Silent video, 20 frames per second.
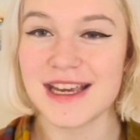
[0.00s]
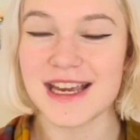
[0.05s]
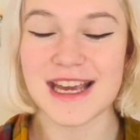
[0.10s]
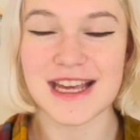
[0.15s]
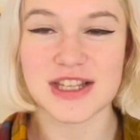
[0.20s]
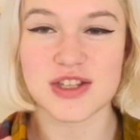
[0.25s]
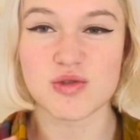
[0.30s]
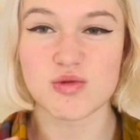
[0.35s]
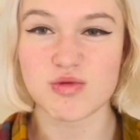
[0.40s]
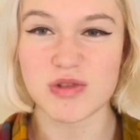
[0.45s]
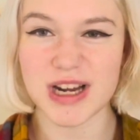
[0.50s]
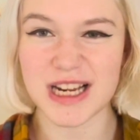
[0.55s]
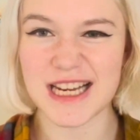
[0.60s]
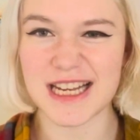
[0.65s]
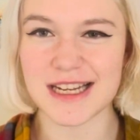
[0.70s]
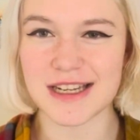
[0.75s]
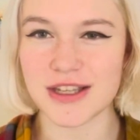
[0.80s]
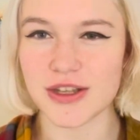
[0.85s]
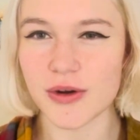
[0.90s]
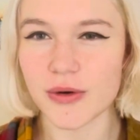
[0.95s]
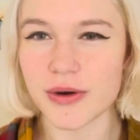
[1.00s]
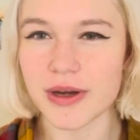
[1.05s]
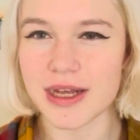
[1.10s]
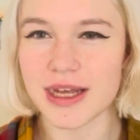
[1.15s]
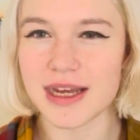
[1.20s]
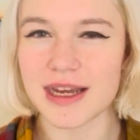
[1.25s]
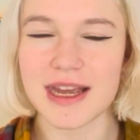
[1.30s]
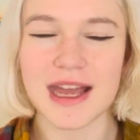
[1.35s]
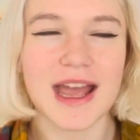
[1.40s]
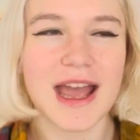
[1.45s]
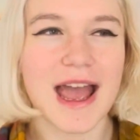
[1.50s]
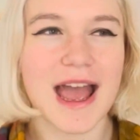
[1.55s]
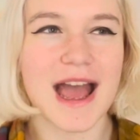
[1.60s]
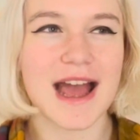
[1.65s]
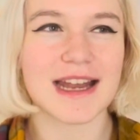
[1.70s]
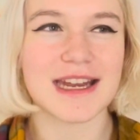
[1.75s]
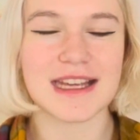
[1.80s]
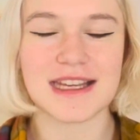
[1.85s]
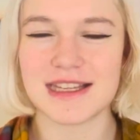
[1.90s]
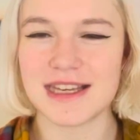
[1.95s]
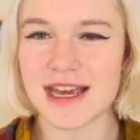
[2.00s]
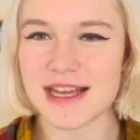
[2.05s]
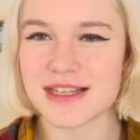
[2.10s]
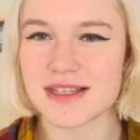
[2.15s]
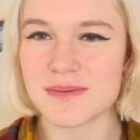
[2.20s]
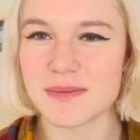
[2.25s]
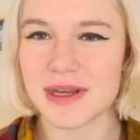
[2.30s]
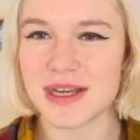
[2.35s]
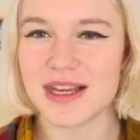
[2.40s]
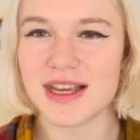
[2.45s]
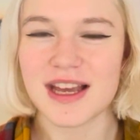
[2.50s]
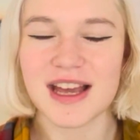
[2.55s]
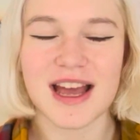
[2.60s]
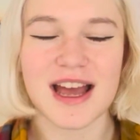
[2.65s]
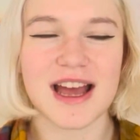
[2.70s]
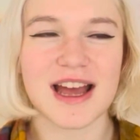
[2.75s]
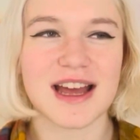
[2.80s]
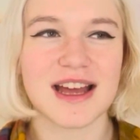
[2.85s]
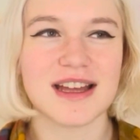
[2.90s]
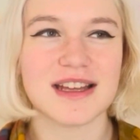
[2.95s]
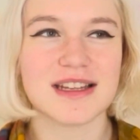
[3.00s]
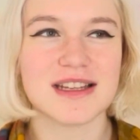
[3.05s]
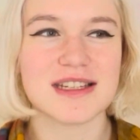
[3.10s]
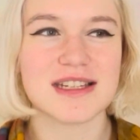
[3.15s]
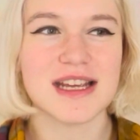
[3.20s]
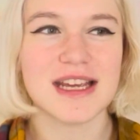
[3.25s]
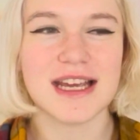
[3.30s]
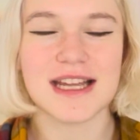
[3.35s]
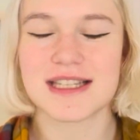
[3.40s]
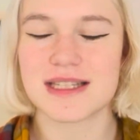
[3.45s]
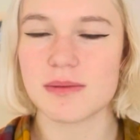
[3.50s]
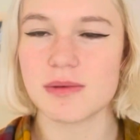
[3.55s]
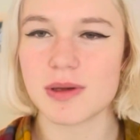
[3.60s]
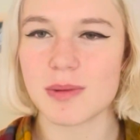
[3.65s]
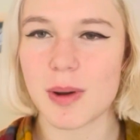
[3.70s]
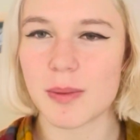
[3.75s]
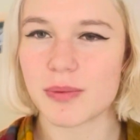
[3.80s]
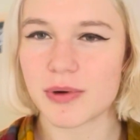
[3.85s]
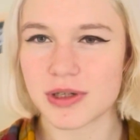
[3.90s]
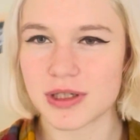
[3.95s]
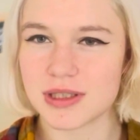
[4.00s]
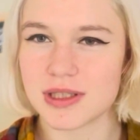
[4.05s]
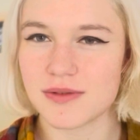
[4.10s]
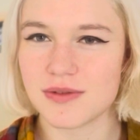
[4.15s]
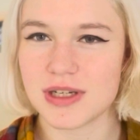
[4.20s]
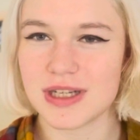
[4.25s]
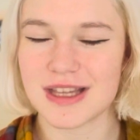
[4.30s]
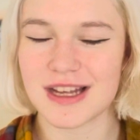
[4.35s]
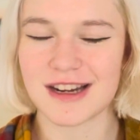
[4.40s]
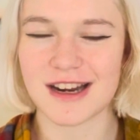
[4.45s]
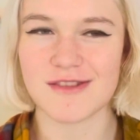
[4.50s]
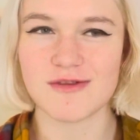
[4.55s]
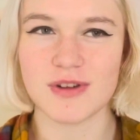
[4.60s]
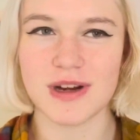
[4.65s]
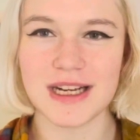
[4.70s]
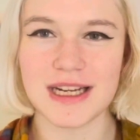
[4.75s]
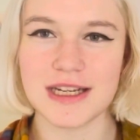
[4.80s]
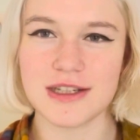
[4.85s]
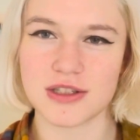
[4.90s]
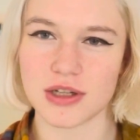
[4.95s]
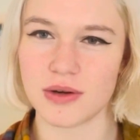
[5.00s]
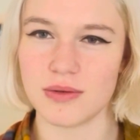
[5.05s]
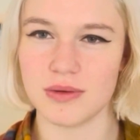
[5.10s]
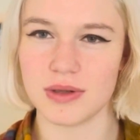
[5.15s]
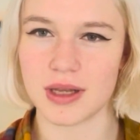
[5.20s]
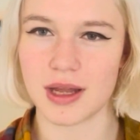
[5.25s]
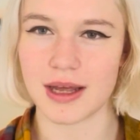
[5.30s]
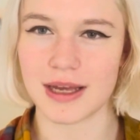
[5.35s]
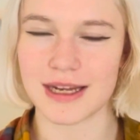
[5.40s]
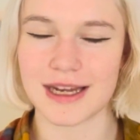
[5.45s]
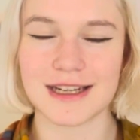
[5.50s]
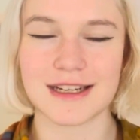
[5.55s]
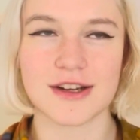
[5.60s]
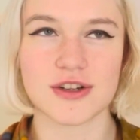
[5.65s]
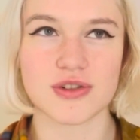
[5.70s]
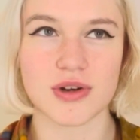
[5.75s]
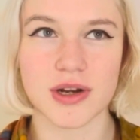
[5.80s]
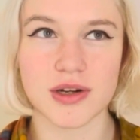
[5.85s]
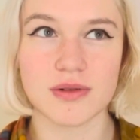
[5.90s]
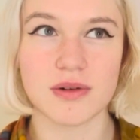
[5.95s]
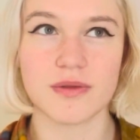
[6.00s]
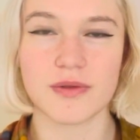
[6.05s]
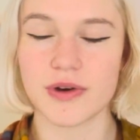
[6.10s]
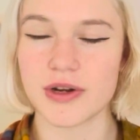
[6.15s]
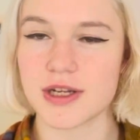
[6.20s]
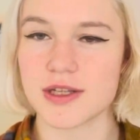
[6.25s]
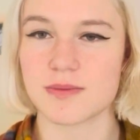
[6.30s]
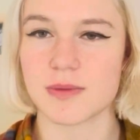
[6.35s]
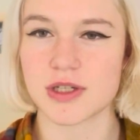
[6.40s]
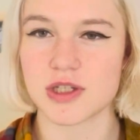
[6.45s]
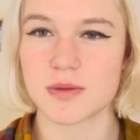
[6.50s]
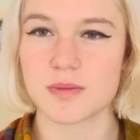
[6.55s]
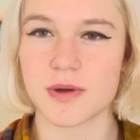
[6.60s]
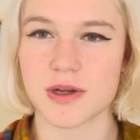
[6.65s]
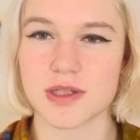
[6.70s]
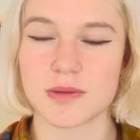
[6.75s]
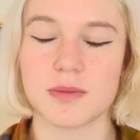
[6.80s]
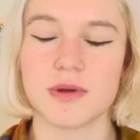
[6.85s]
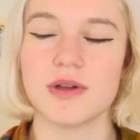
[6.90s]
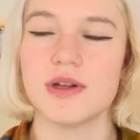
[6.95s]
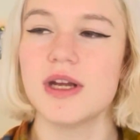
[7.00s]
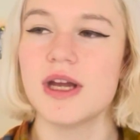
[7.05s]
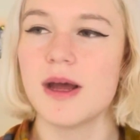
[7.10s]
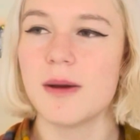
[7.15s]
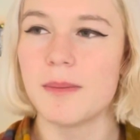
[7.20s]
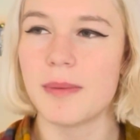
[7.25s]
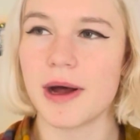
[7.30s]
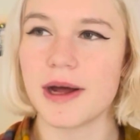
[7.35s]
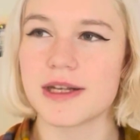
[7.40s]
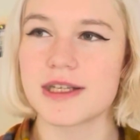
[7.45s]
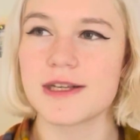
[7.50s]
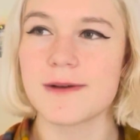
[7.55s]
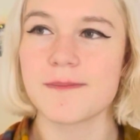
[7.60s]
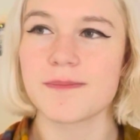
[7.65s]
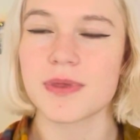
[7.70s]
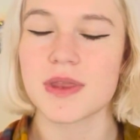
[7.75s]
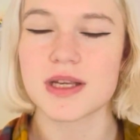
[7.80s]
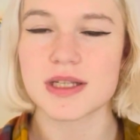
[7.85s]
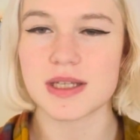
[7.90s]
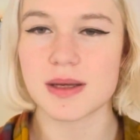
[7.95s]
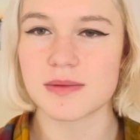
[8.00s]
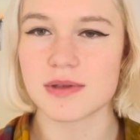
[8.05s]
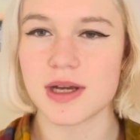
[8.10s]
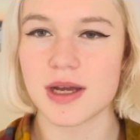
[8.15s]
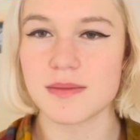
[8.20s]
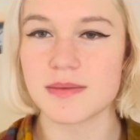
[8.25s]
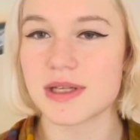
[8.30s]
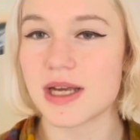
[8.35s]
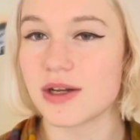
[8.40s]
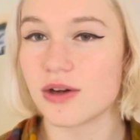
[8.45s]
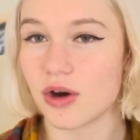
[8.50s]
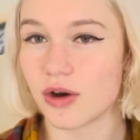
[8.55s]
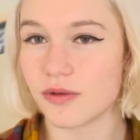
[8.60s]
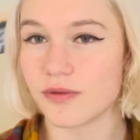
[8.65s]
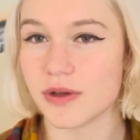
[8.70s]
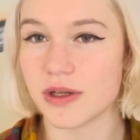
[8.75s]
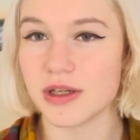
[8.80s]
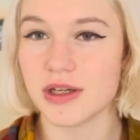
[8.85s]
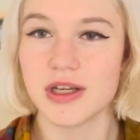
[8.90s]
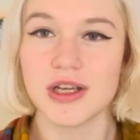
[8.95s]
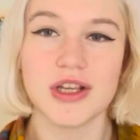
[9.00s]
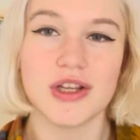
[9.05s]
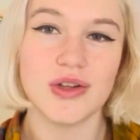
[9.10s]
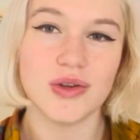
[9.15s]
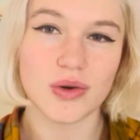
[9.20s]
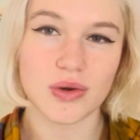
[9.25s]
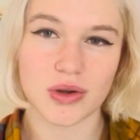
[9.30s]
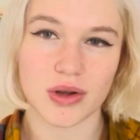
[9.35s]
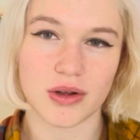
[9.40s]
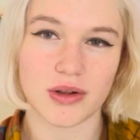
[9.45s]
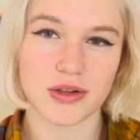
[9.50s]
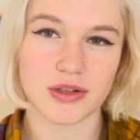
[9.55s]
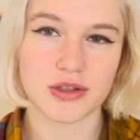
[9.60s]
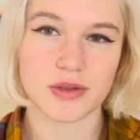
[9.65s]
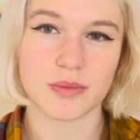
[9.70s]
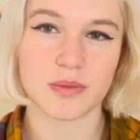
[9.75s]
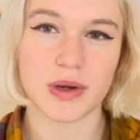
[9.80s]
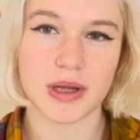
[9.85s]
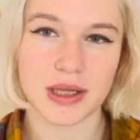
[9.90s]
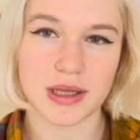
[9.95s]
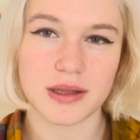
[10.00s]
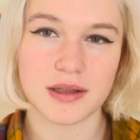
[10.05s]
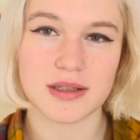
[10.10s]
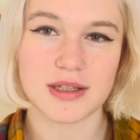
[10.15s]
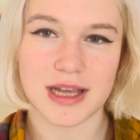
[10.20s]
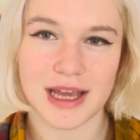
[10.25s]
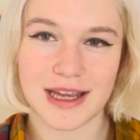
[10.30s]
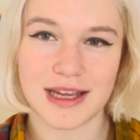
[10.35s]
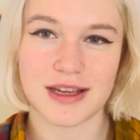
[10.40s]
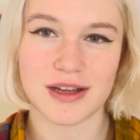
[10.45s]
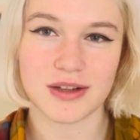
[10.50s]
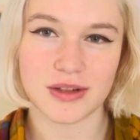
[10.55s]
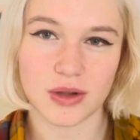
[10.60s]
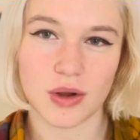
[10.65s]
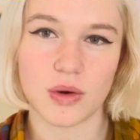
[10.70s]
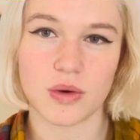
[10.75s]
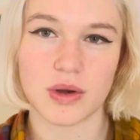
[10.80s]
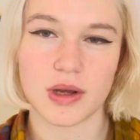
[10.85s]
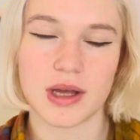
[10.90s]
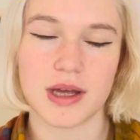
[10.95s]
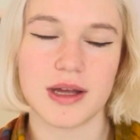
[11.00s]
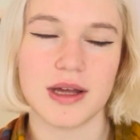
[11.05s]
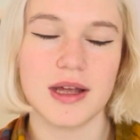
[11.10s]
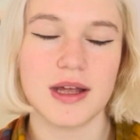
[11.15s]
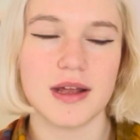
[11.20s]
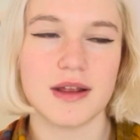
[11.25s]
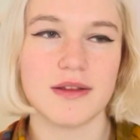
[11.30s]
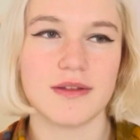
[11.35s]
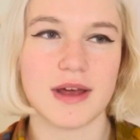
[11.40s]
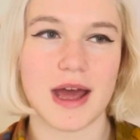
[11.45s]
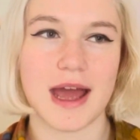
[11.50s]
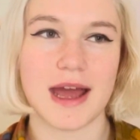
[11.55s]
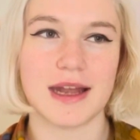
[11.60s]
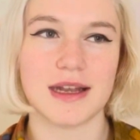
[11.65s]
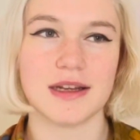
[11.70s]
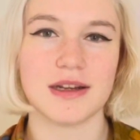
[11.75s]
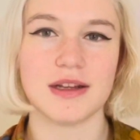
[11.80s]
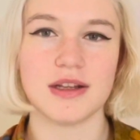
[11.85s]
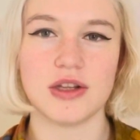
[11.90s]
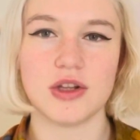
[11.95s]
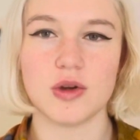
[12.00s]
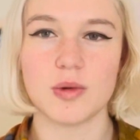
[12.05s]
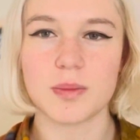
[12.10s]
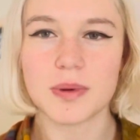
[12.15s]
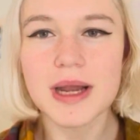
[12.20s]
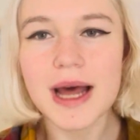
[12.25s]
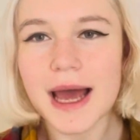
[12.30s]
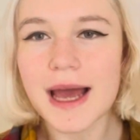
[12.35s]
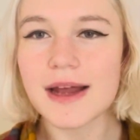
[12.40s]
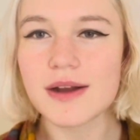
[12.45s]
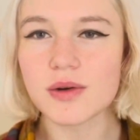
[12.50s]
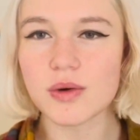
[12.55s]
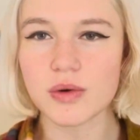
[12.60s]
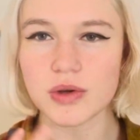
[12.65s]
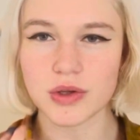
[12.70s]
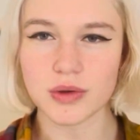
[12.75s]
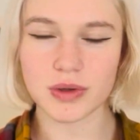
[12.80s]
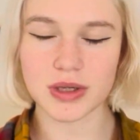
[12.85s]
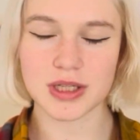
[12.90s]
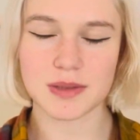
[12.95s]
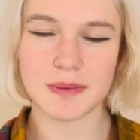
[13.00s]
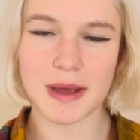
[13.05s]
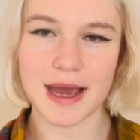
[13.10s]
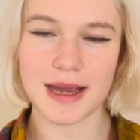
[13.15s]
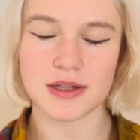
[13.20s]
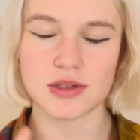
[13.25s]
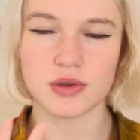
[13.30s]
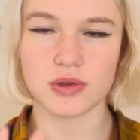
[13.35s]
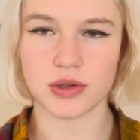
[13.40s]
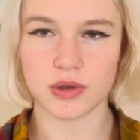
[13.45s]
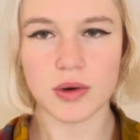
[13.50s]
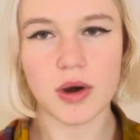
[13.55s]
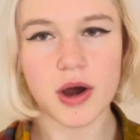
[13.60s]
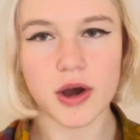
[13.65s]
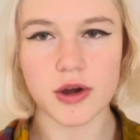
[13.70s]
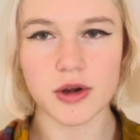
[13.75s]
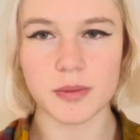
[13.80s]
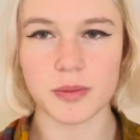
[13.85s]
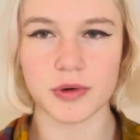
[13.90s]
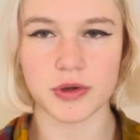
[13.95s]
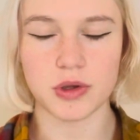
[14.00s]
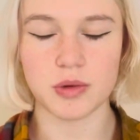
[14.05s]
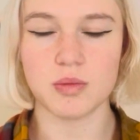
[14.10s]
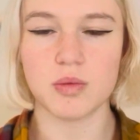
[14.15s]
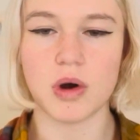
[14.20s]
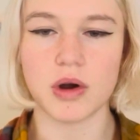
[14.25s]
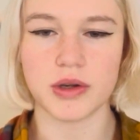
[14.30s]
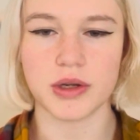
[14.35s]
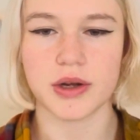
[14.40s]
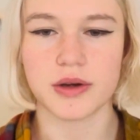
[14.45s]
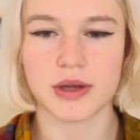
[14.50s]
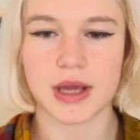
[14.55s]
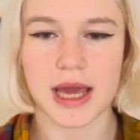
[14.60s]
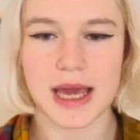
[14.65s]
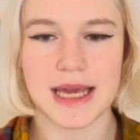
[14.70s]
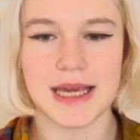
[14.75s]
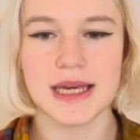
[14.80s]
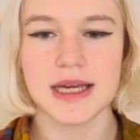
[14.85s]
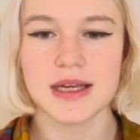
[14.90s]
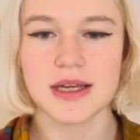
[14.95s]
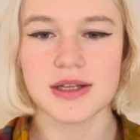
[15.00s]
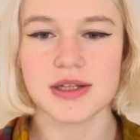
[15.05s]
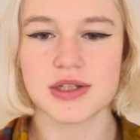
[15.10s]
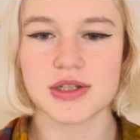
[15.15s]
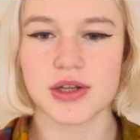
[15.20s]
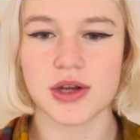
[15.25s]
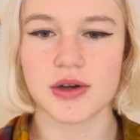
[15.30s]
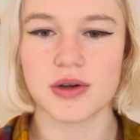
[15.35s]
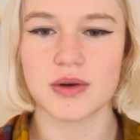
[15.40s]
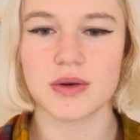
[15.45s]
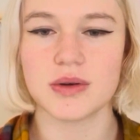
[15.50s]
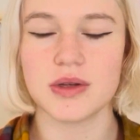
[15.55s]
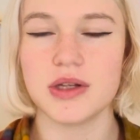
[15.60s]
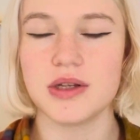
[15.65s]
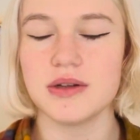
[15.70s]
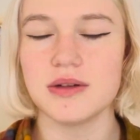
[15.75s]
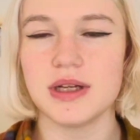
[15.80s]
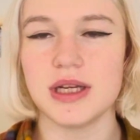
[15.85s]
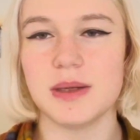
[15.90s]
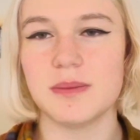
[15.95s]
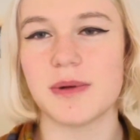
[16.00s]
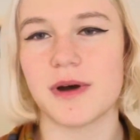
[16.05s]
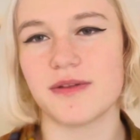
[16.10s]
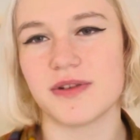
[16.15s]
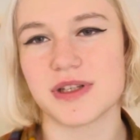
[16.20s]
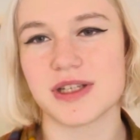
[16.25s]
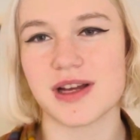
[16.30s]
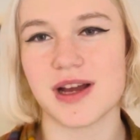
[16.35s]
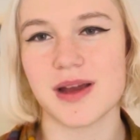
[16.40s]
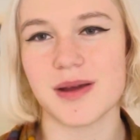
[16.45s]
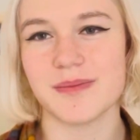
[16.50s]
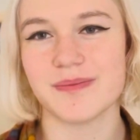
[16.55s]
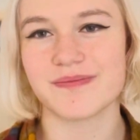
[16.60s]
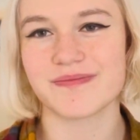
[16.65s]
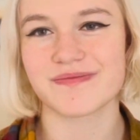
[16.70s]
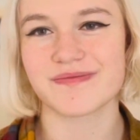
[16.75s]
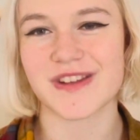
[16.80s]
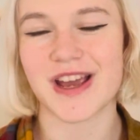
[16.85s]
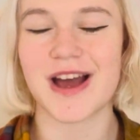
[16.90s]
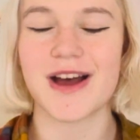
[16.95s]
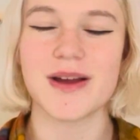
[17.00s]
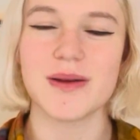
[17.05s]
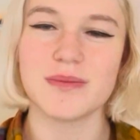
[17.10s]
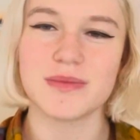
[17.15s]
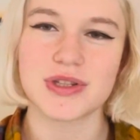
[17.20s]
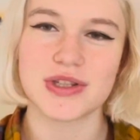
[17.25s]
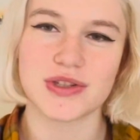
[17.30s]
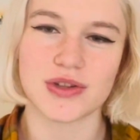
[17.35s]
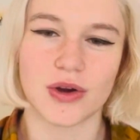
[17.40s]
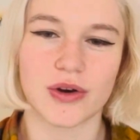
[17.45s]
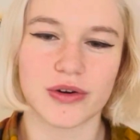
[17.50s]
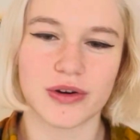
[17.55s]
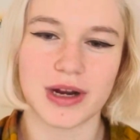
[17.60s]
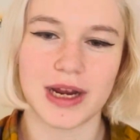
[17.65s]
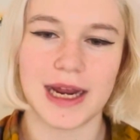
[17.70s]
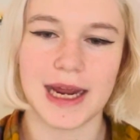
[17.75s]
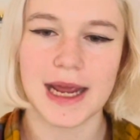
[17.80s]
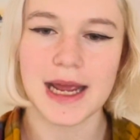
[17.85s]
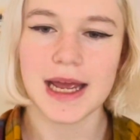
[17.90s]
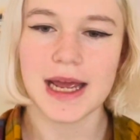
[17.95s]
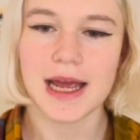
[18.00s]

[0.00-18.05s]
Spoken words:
It's really annoying and it gets me and it's something about productivity that I really don't like and I try to avoid as much as possible, but sometimes and often your goals will take longer than you plan or you expect or you hope or you want, okay? So you need buffer time. I'm sorry.